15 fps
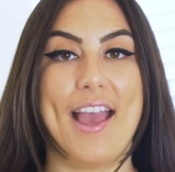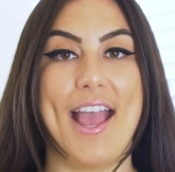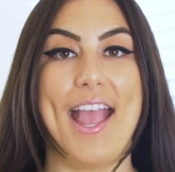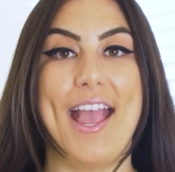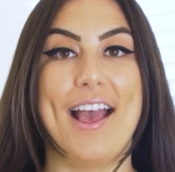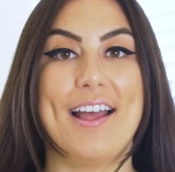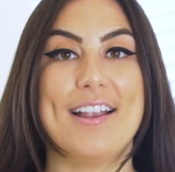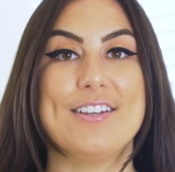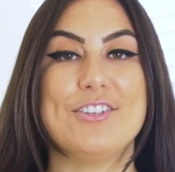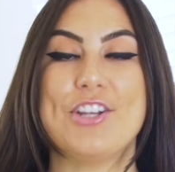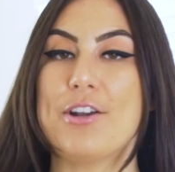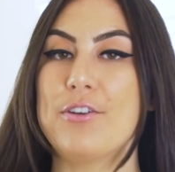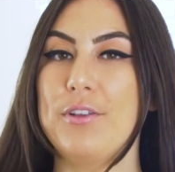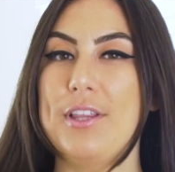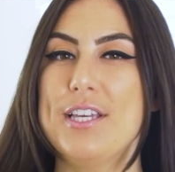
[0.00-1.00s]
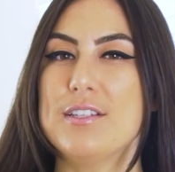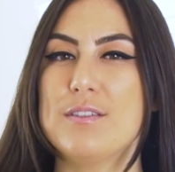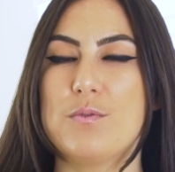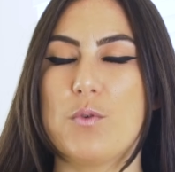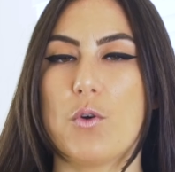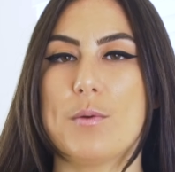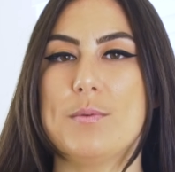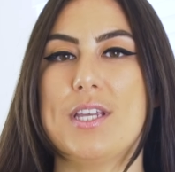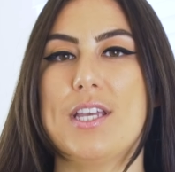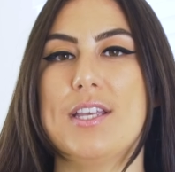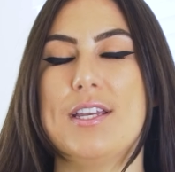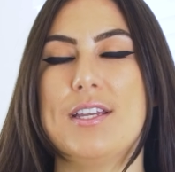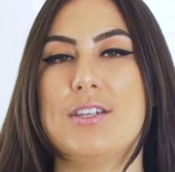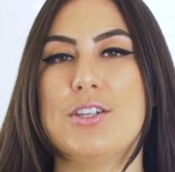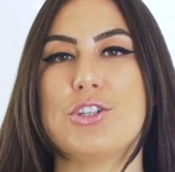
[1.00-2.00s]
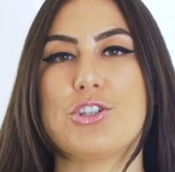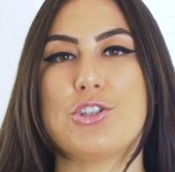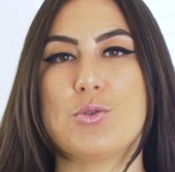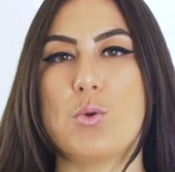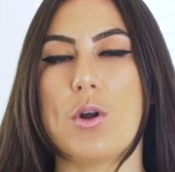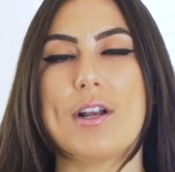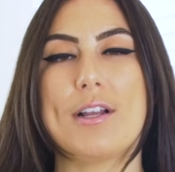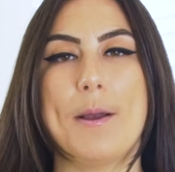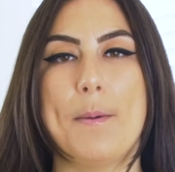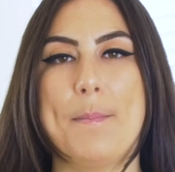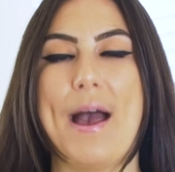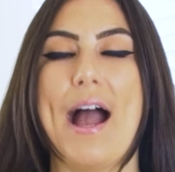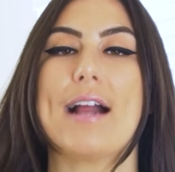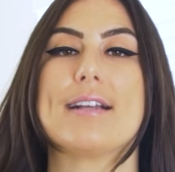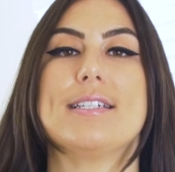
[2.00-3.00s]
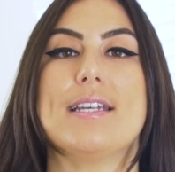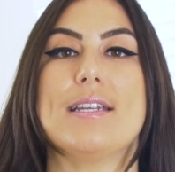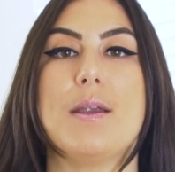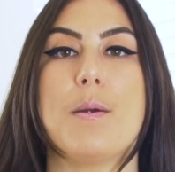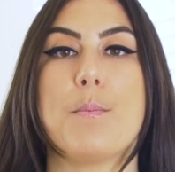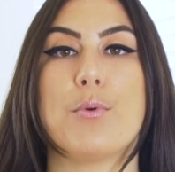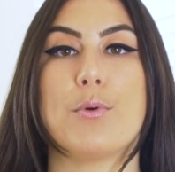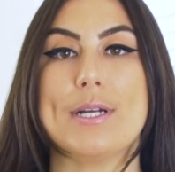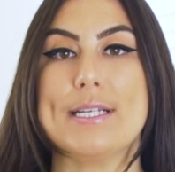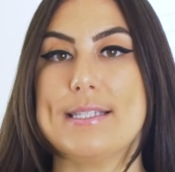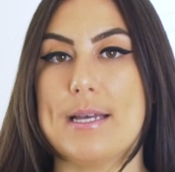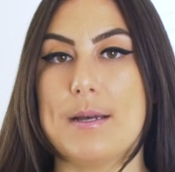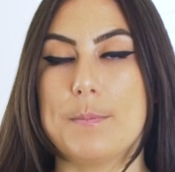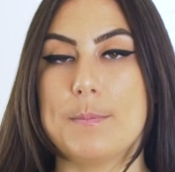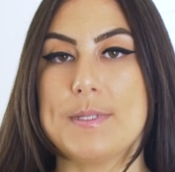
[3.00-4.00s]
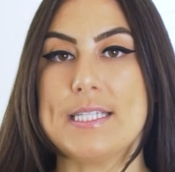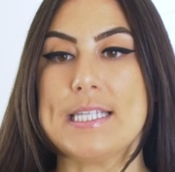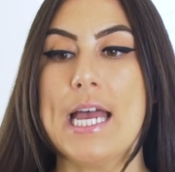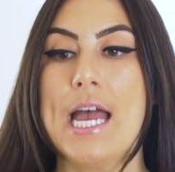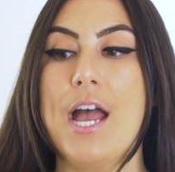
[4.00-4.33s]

and generally is formed in short compacted prisms.